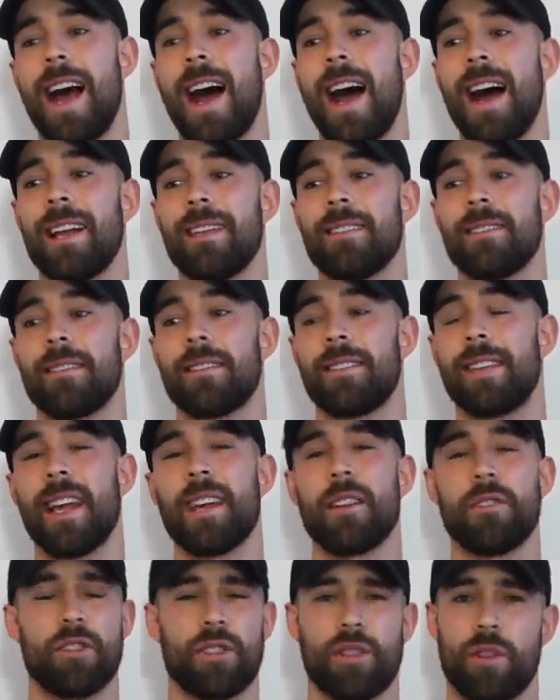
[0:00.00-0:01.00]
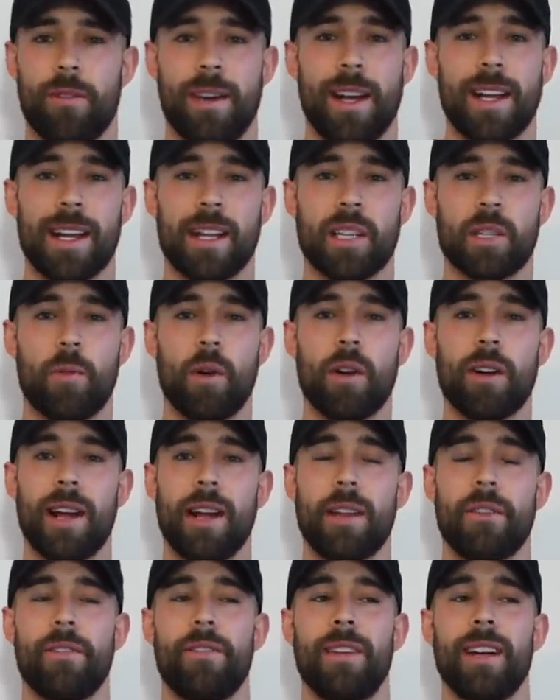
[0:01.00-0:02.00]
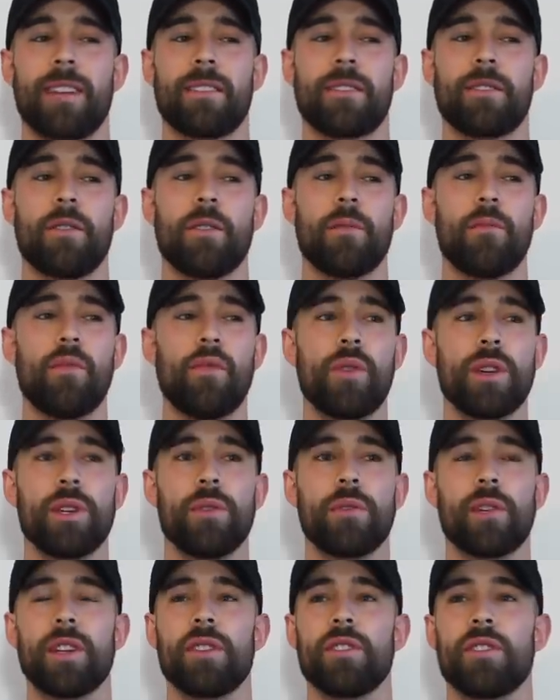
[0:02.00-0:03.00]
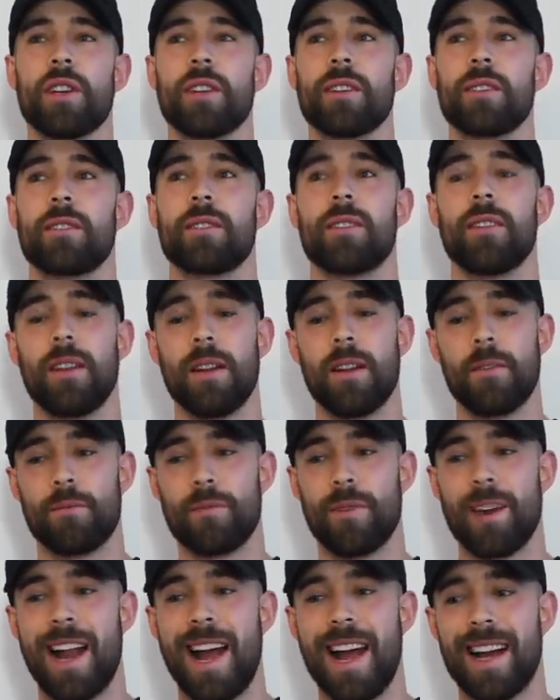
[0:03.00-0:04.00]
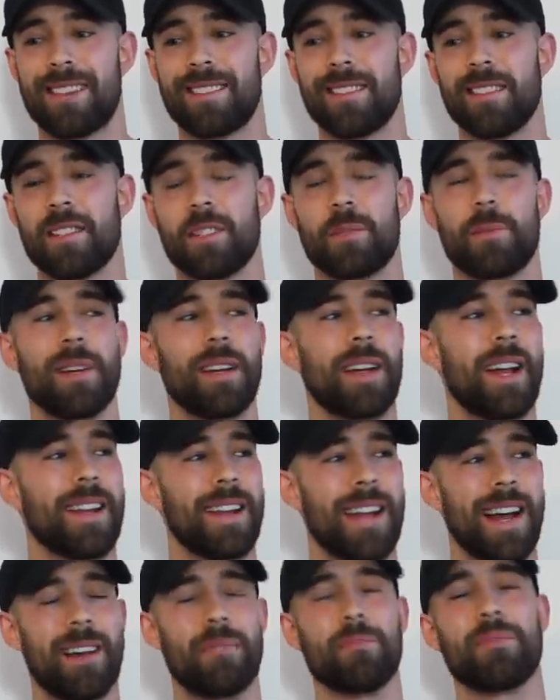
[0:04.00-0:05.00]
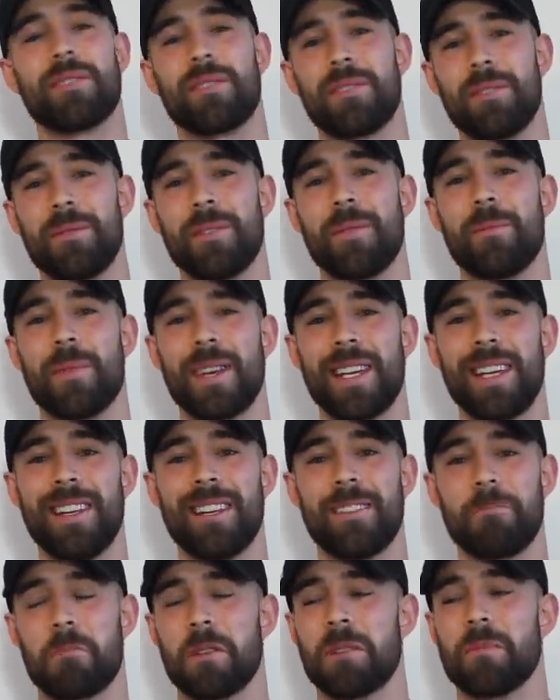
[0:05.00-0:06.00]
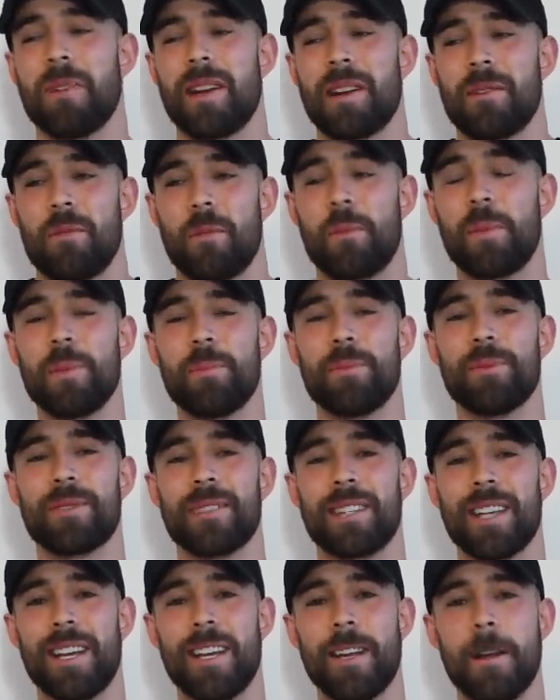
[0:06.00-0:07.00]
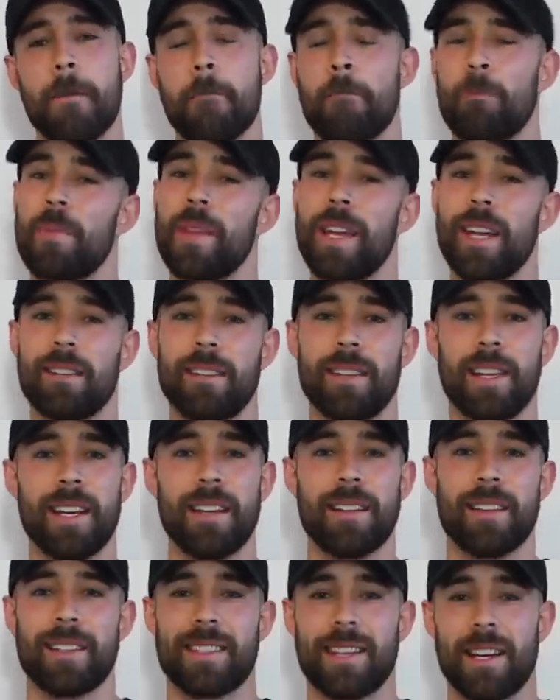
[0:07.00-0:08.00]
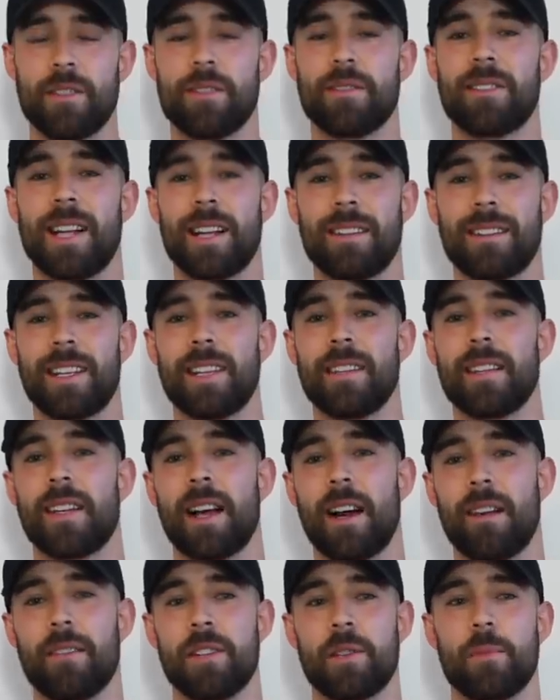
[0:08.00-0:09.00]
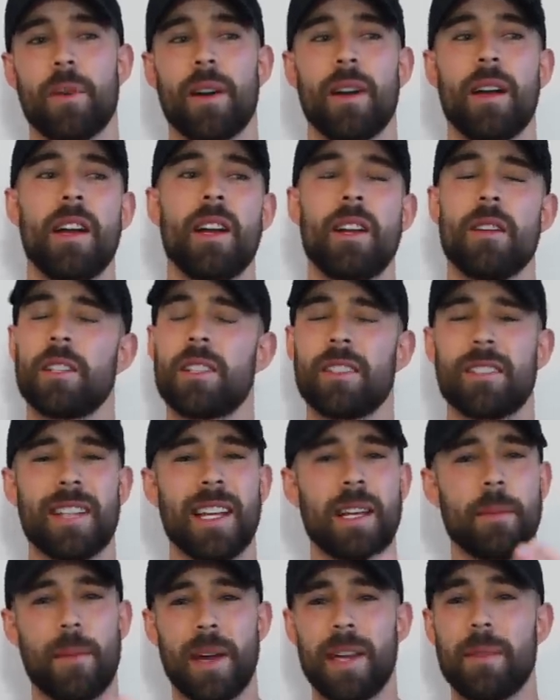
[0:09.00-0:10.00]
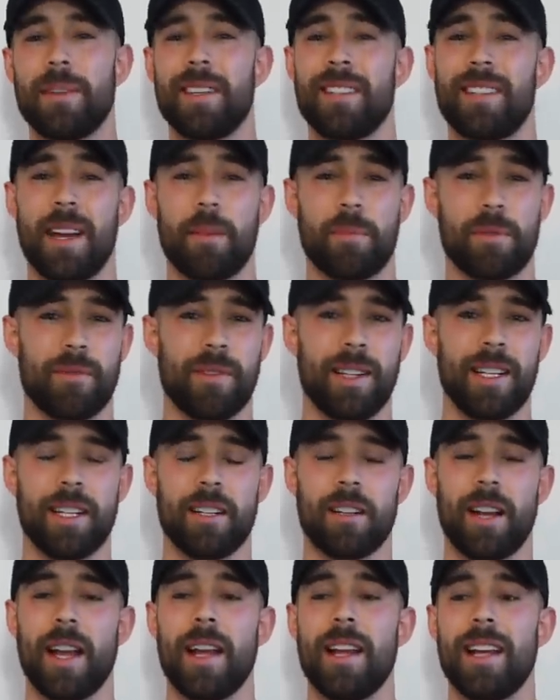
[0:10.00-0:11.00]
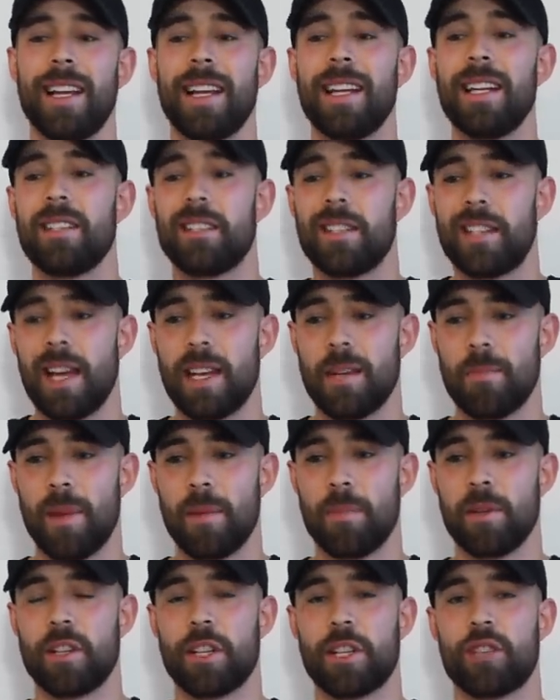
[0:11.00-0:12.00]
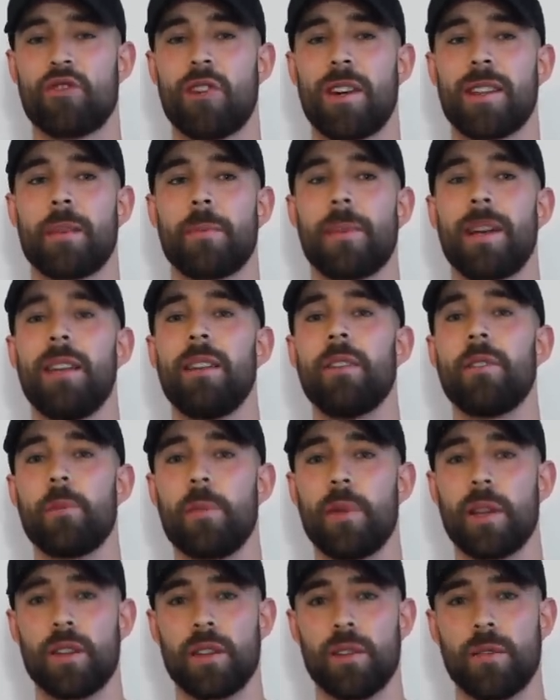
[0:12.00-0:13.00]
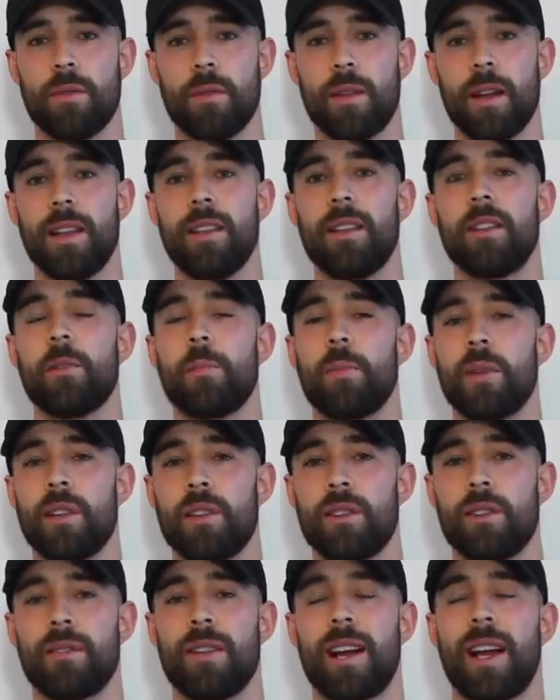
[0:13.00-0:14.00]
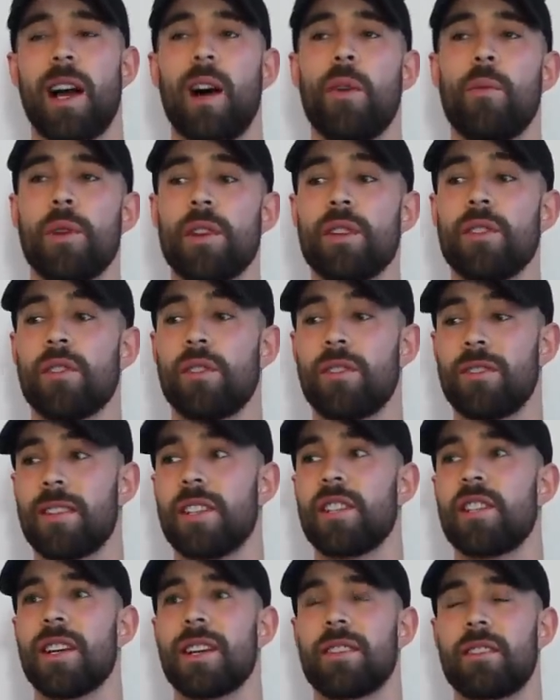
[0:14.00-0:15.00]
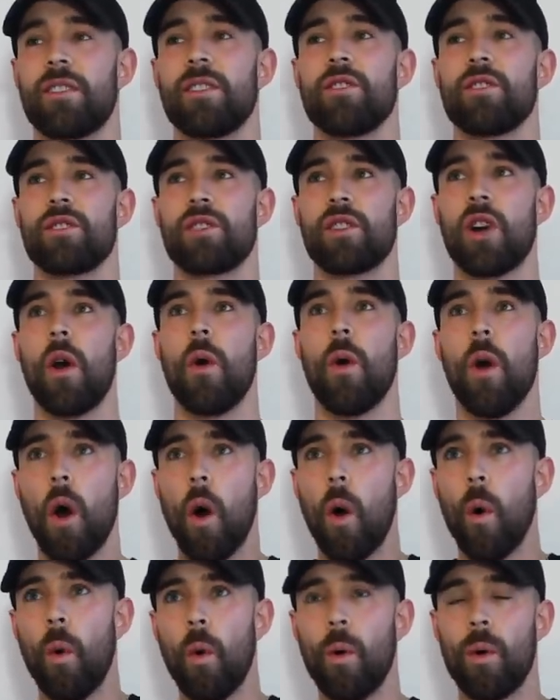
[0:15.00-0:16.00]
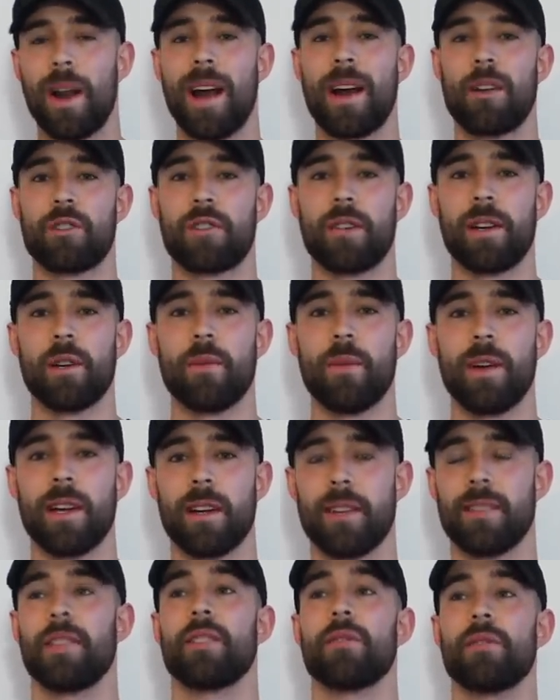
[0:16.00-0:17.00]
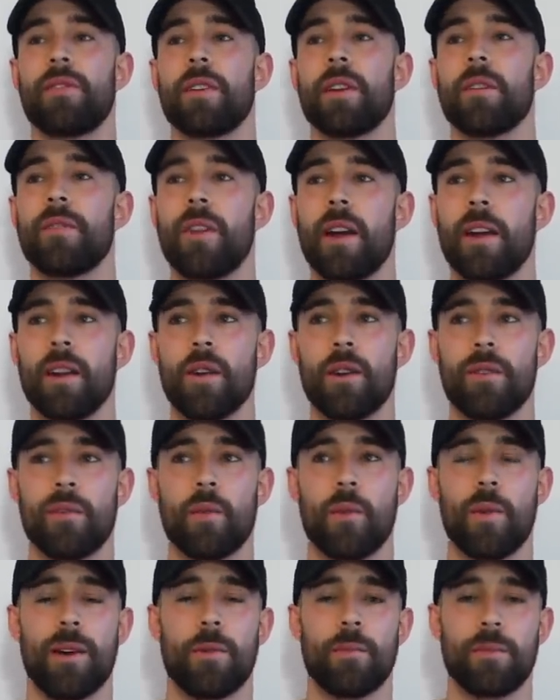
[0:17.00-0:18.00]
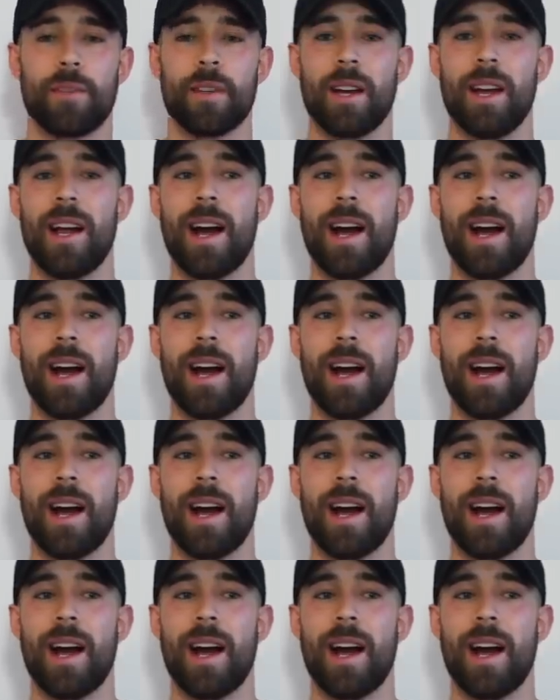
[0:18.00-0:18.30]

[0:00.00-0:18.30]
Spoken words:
And yeah, you just create that spotlight effect. So the more you can just relax and just be like, nah, I'm just doing me, doesn't matter what people say, then yeah, that's how you start to get the courage. But just take baby steps, really. Like each day, maybe just try something a little bit new. Like I wouldn't suggest to just go all out straight away, because then you'll feel very overwhelmed.